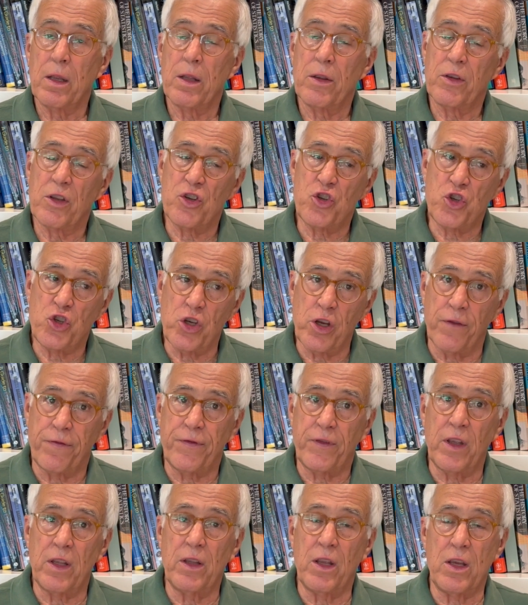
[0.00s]
the
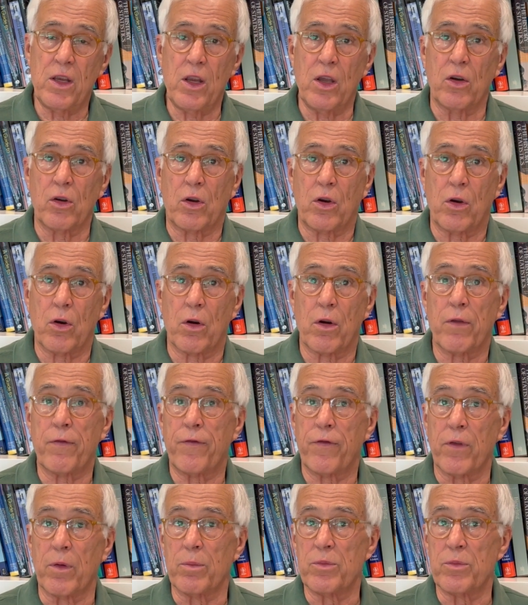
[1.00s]
shift in the yield curve from